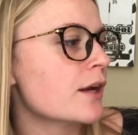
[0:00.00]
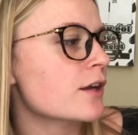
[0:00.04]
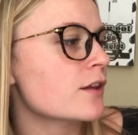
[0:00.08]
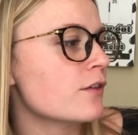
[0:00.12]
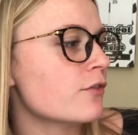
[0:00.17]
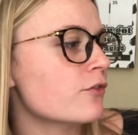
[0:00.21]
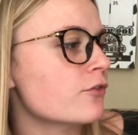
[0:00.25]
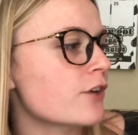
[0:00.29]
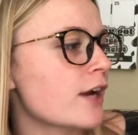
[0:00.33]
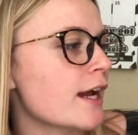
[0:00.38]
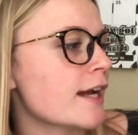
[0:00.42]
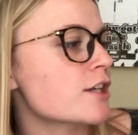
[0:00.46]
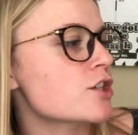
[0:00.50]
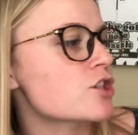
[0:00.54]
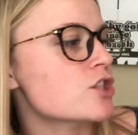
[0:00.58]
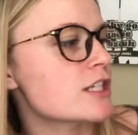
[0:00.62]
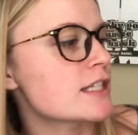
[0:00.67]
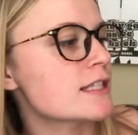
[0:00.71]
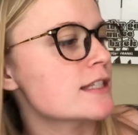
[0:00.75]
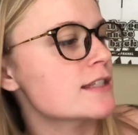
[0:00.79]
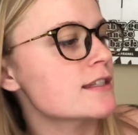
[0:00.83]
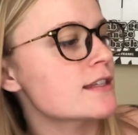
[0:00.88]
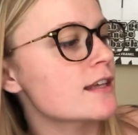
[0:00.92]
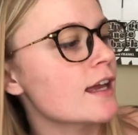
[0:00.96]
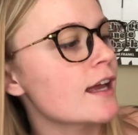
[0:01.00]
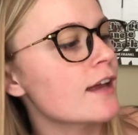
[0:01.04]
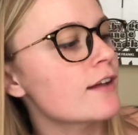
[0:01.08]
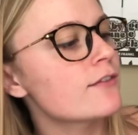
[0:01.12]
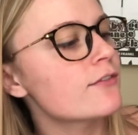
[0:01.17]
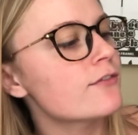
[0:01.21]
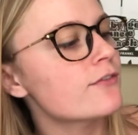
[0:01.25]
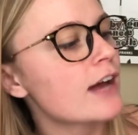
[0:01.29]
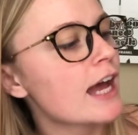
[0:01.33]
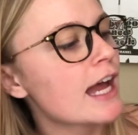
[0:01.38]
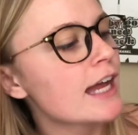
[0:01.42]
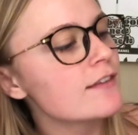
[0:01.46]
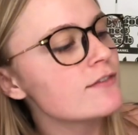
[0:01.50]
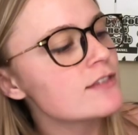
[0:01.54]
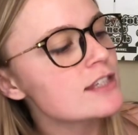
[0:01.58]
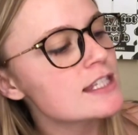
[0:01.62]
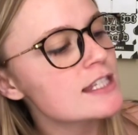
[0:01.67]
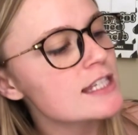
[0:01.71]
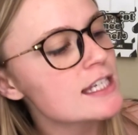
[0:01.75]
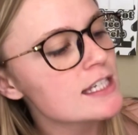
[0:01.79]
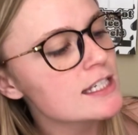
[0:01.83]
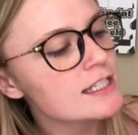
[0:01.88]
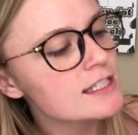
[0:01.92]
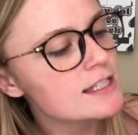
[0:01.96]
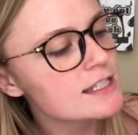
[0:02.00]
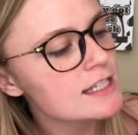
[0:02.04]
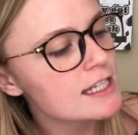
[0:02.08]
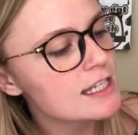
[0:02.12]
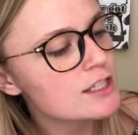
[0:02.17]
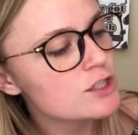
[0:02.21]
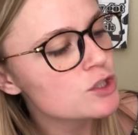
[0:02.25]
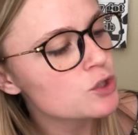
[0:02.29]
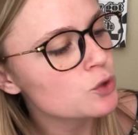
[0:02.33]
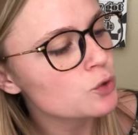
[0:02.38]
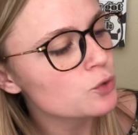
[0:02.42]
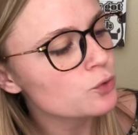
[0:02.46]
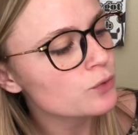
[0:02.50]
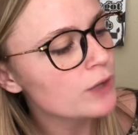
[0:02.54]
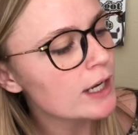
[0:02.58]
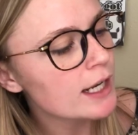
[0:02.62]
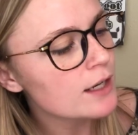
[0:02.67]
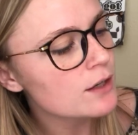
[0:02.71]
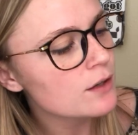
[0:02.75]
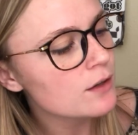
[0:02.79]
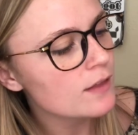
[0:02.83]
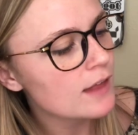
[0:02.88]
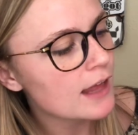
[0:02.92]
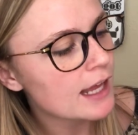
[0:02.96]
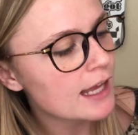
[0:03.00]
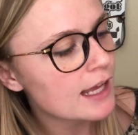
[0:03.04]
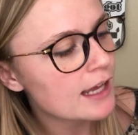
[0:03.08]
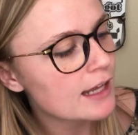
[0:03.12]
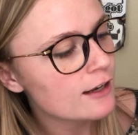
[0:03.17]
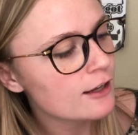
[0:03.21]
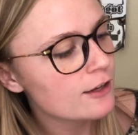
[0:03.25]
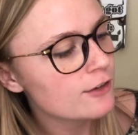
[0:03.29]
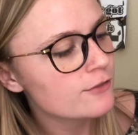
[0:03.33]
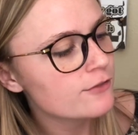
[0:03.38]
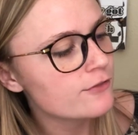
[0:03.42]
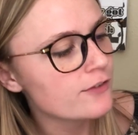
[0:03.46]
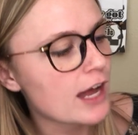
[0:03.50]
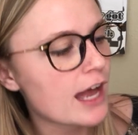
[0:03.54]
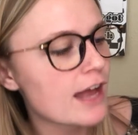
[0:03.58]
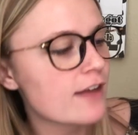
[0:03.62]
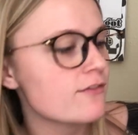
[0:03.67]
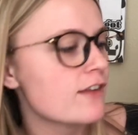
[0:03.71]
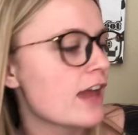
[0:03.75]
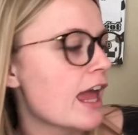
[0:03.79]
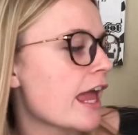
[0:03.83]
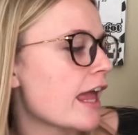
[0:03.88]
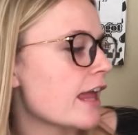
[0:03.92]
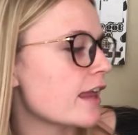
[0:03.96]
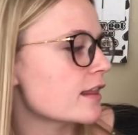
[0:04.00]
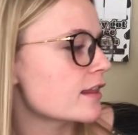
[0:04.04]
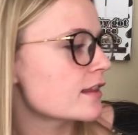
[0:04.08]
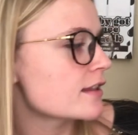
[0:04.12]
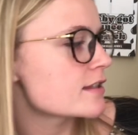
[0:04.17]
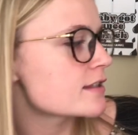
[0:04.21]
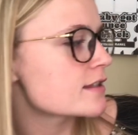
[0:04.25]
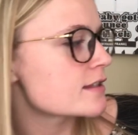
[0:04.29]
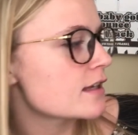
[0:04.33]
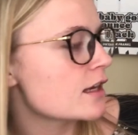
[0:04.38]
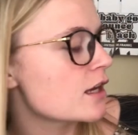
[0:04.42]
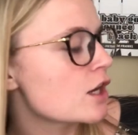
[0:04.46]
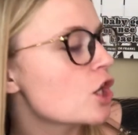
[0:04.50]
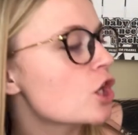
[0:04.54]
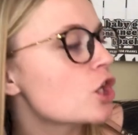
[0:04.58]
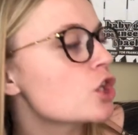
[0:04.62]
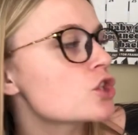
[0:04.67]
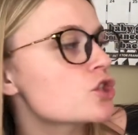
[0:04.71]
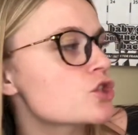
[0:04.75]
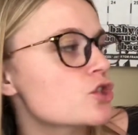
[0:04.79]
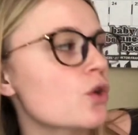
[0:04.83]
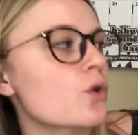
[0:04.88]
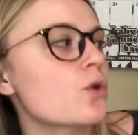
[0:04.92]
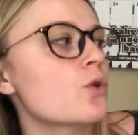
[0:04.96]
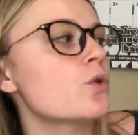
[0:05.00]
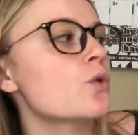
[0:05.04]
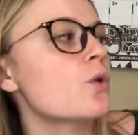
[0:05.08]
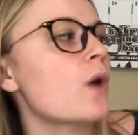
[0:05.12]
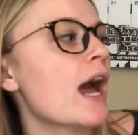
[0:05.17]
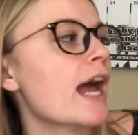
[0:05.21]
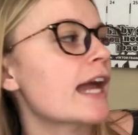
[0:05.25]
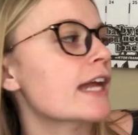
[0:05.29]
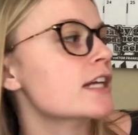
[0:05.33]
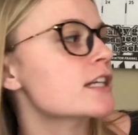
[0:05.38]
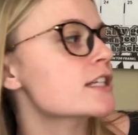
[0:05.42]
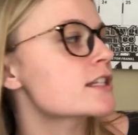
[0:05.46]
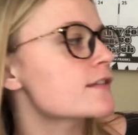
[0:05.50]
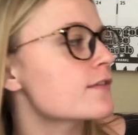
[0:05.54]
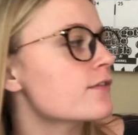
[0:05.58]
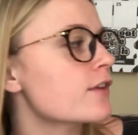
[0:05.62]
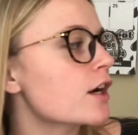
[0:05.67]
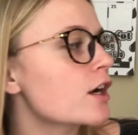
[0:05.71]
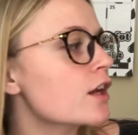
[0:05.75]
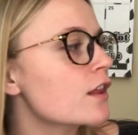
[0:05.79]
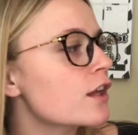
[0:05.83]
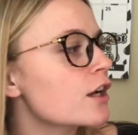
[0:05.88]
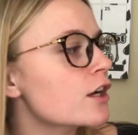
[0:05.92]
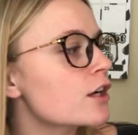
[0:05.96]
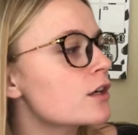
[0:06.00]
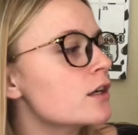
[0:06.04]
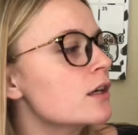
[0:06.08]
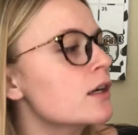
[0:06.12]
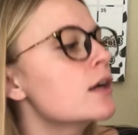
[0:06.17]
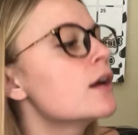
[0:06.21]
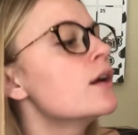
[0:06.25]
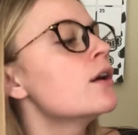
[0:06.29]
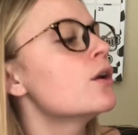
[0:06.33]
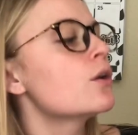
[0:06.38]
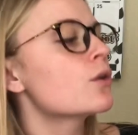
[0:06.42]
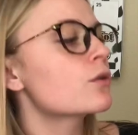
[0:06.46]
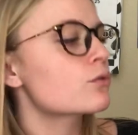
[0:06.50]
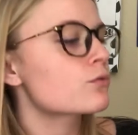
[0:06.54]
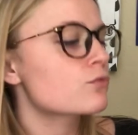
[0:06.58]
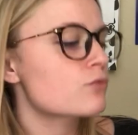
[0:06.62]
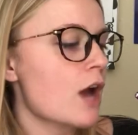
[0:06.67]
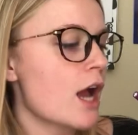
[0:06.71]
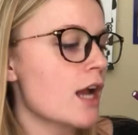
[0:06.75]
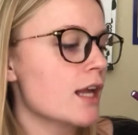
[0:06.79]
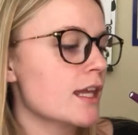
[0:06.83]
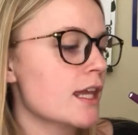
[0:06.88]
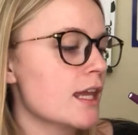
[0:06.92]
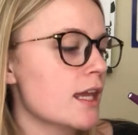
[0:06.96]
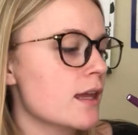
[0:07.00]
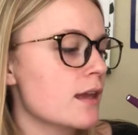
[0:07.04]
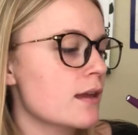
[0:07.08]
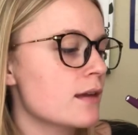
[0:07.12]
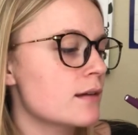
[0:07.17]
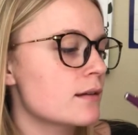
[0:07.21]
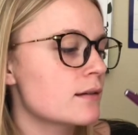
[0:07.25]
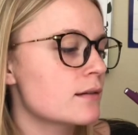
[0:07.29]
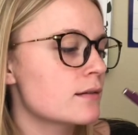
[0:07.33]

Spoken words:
the fractions. 5/6 is greater than 5/8. So who hikes farther? Rocky.